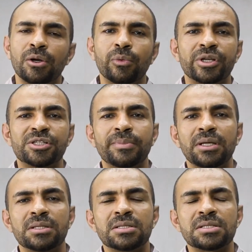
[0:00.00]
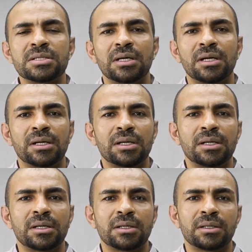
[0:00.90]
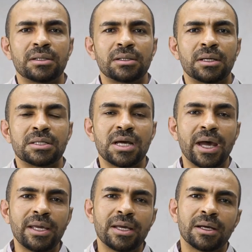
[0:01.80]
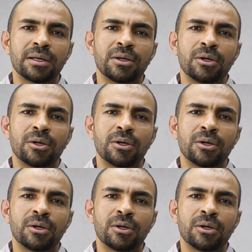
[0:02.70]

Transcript: which means a tiger.